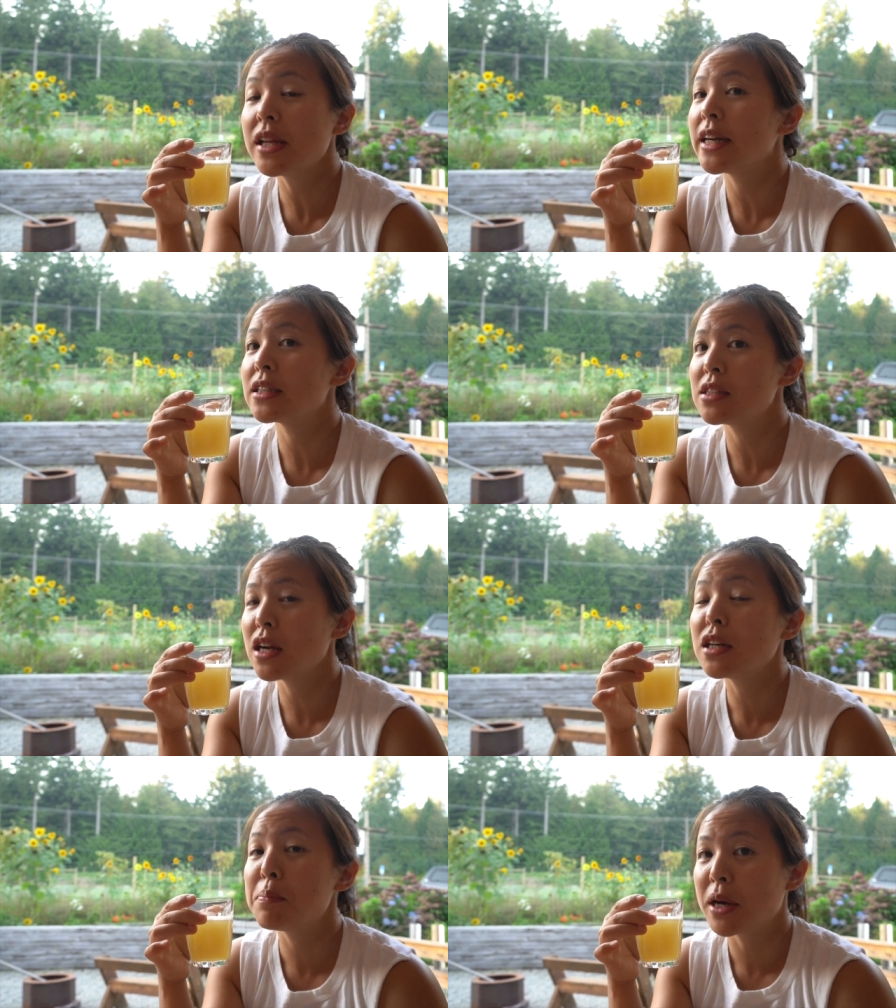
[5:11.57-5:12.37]
Like it's
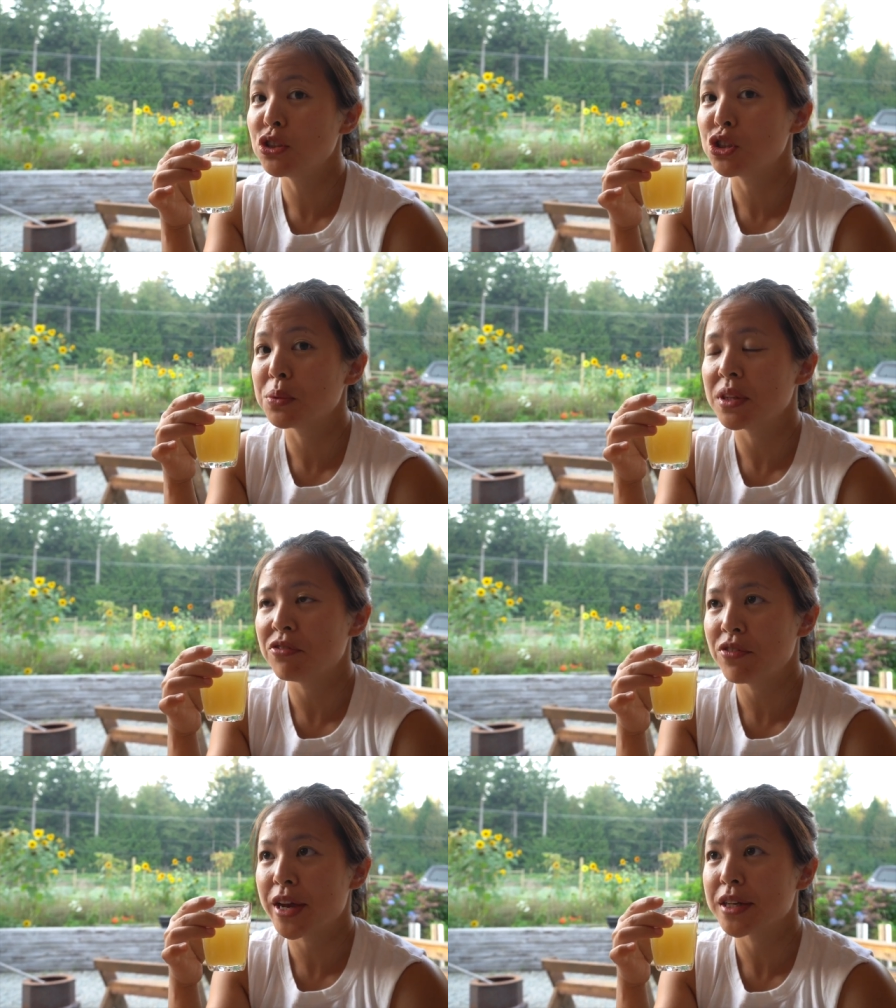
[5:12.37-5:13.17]
not gonna punch you in the
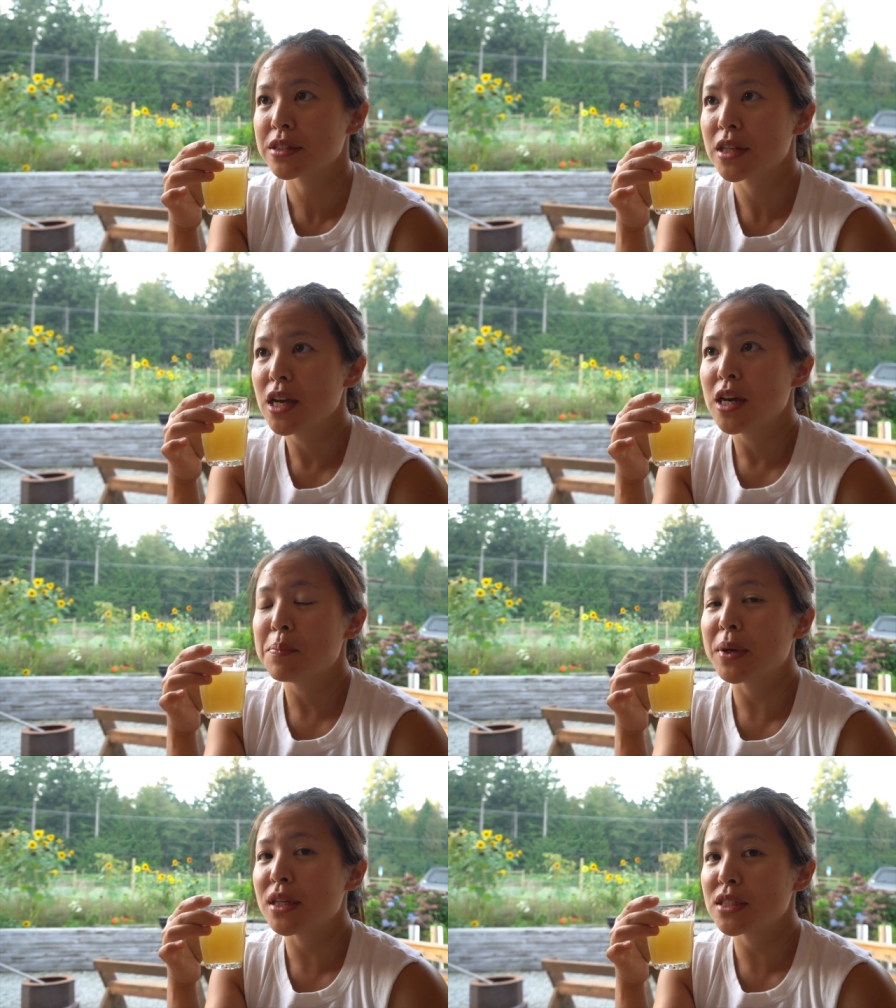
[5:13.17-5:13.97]
face,
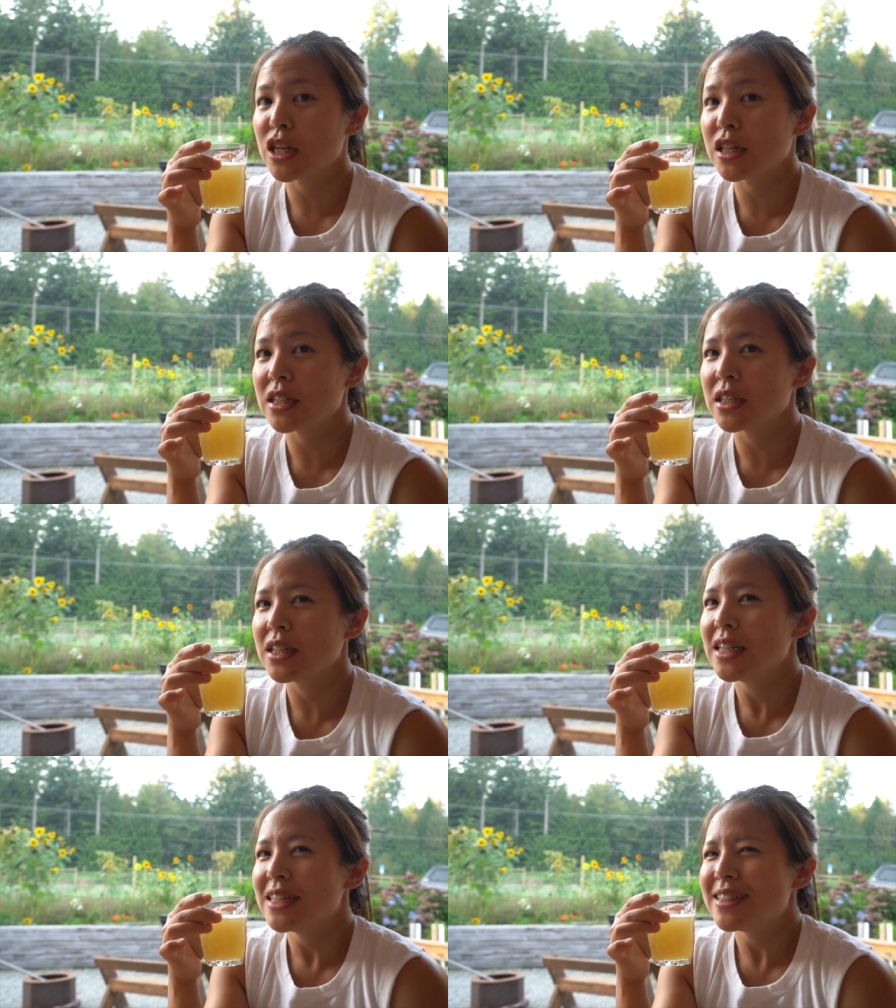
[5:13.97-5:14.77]
but it's gonna
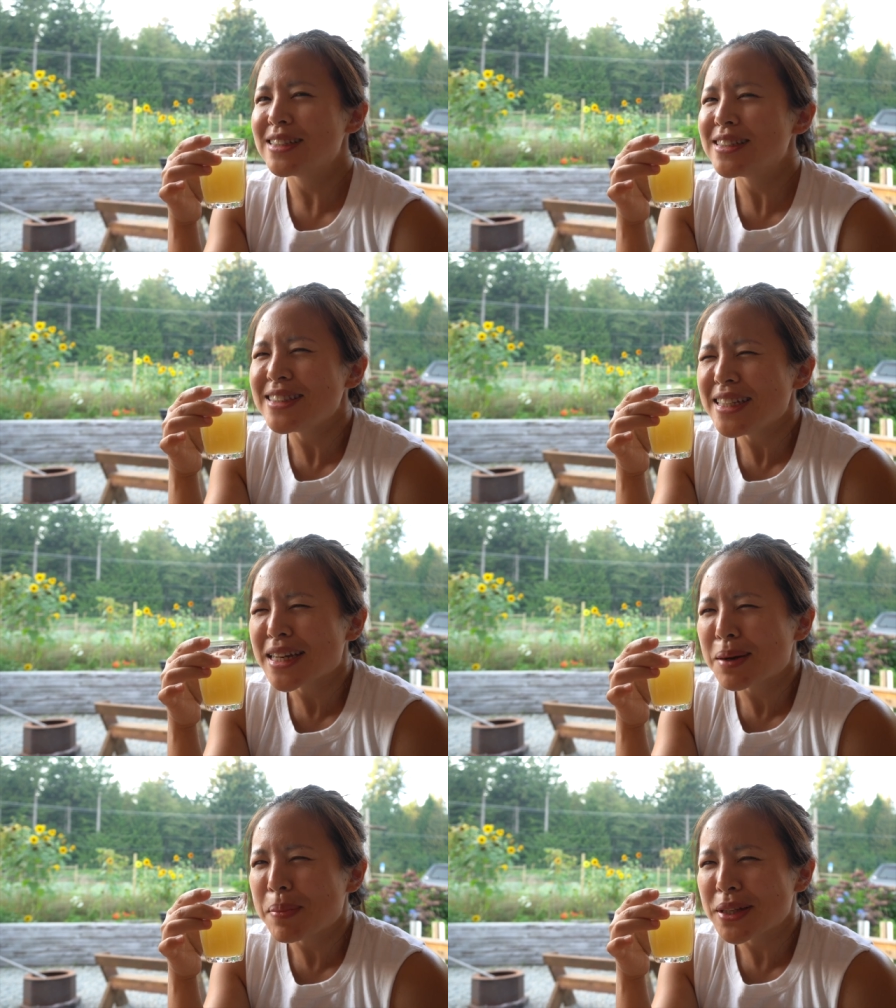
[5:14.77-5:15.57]
sneak
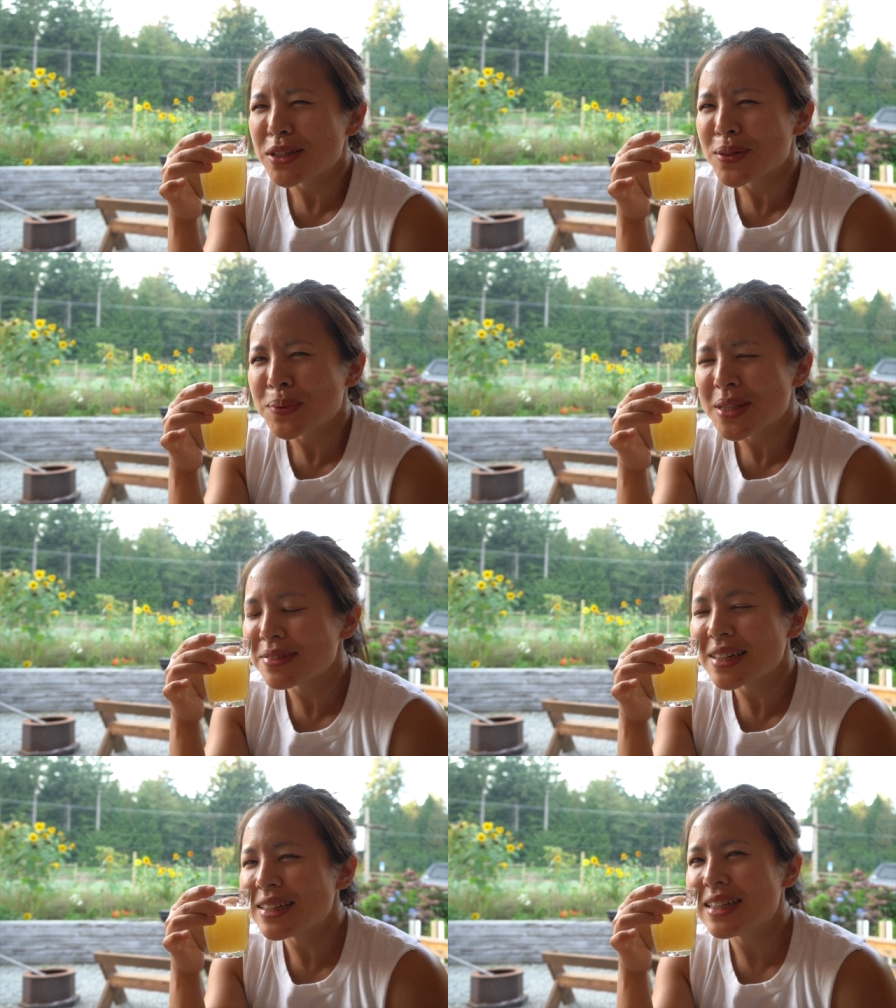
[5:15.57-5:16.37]
up on you with
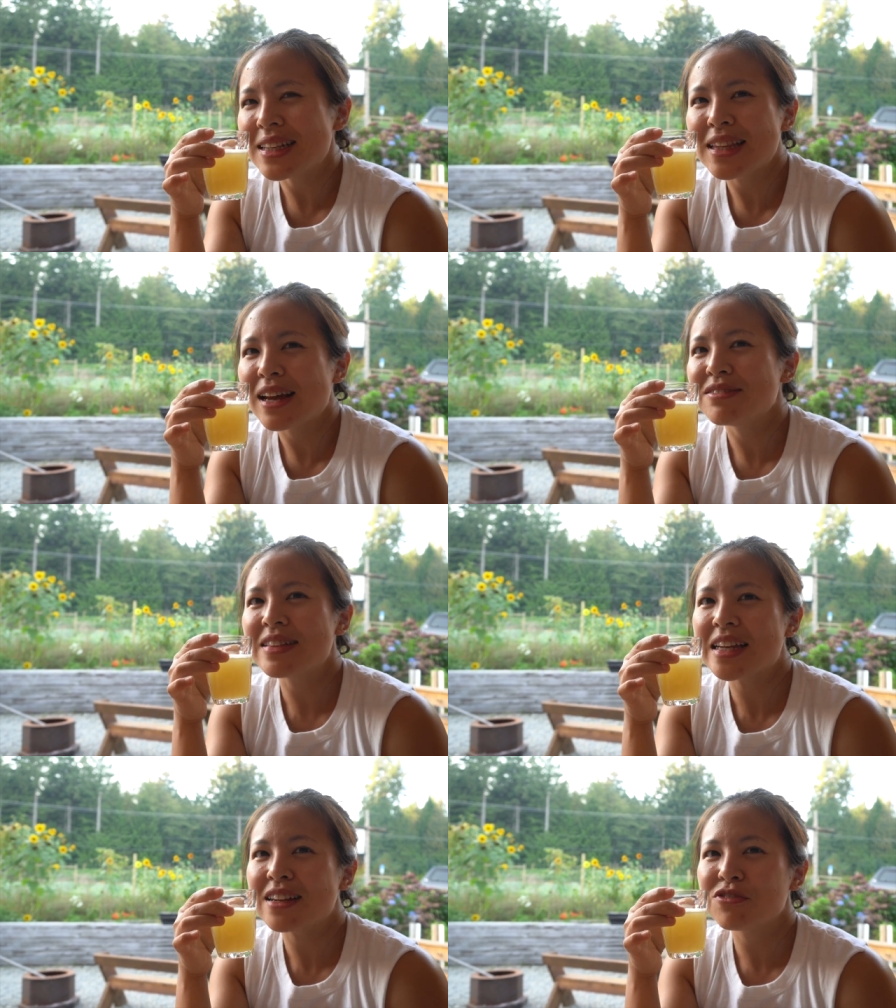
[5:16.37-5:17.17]
really
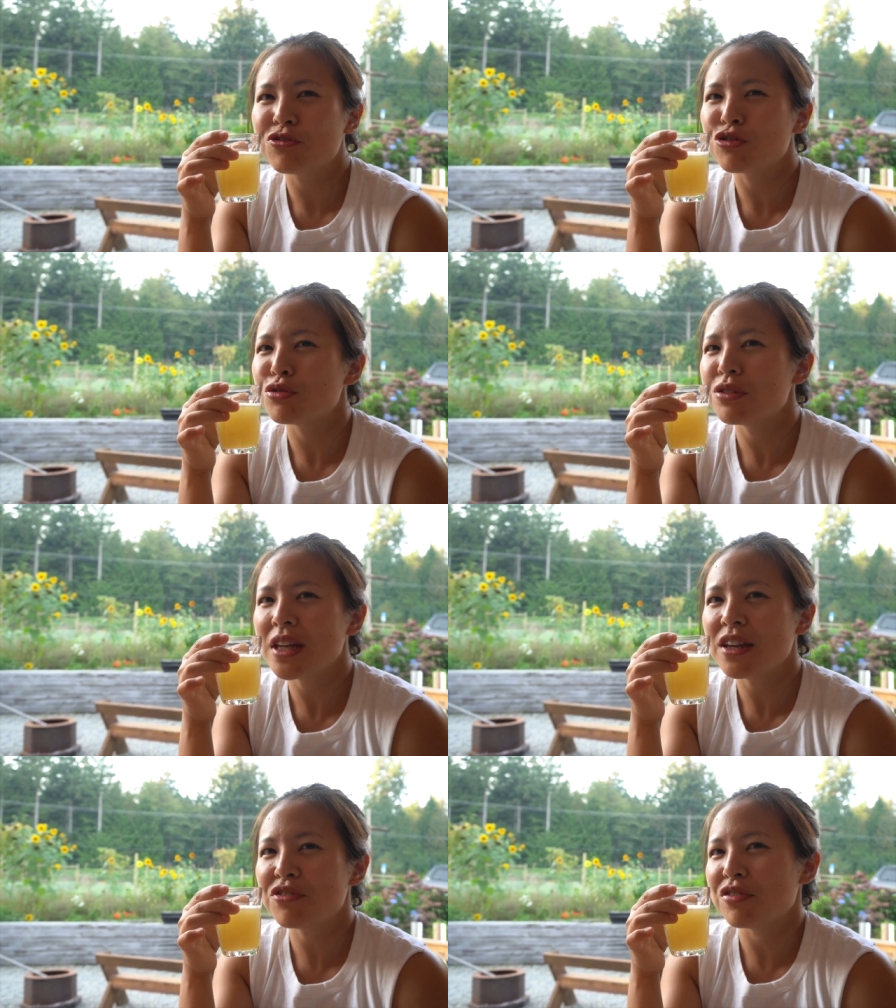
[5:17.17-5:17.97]
lovely,
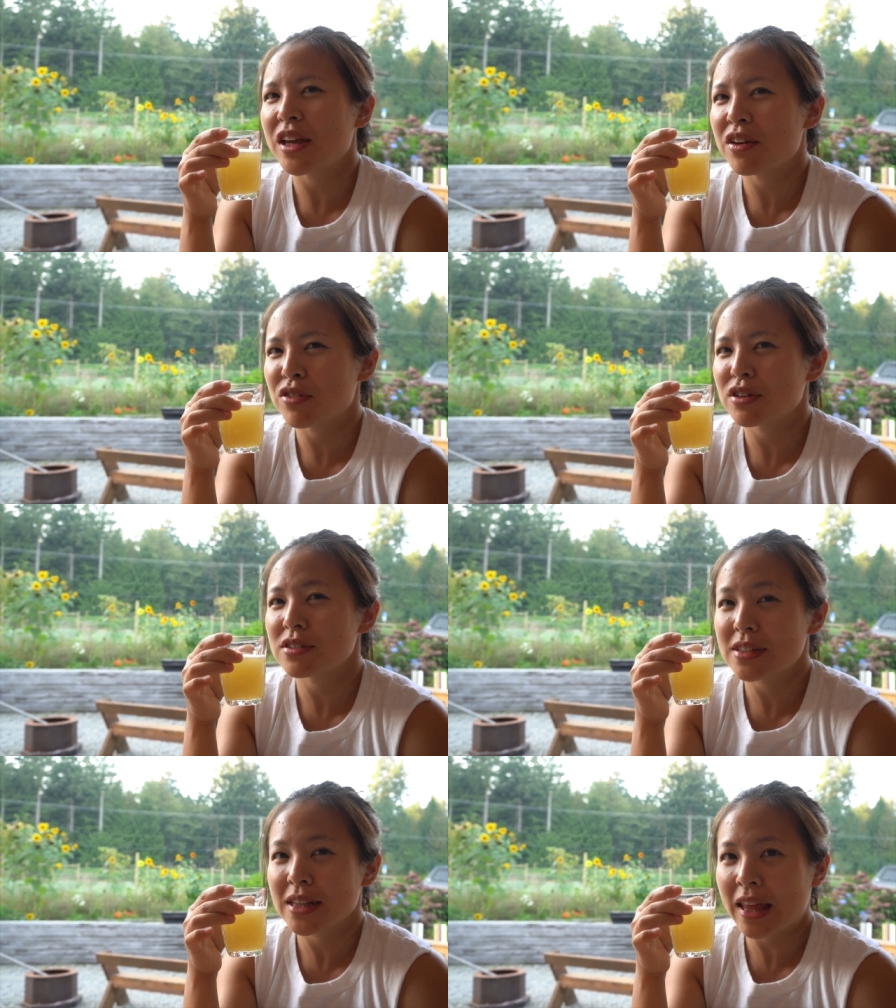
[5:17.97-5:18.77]
fruity
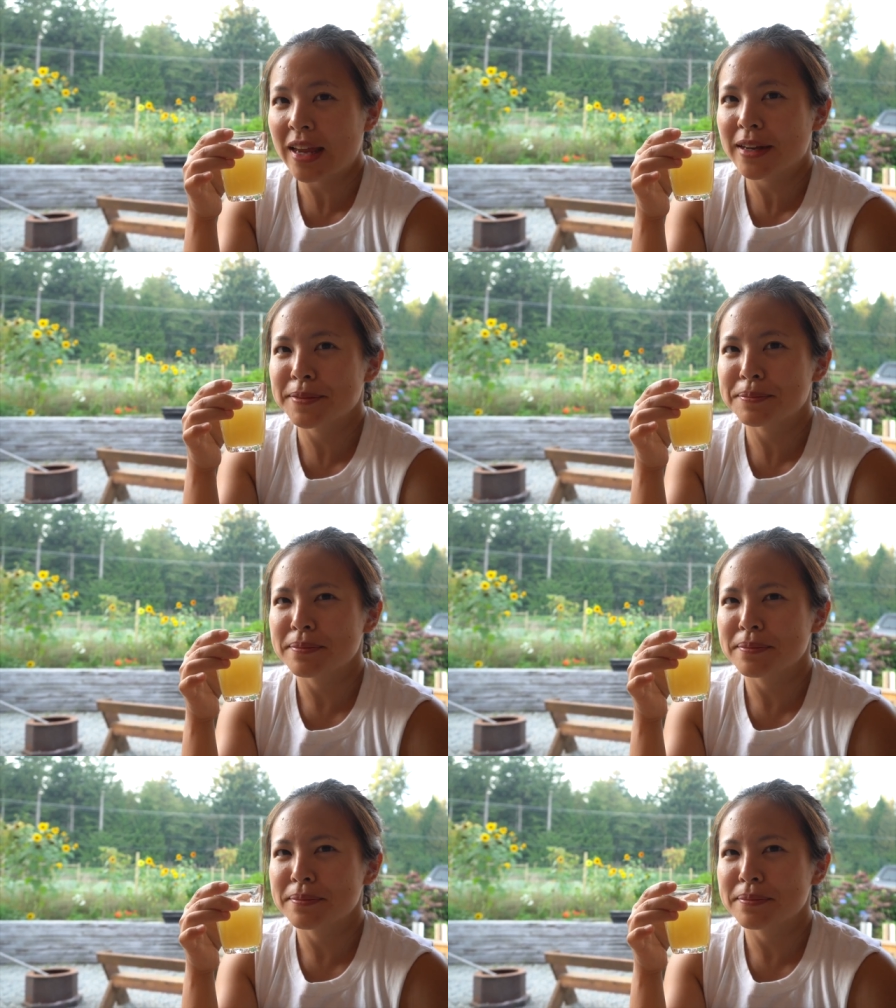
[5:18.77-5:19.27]
flavors and like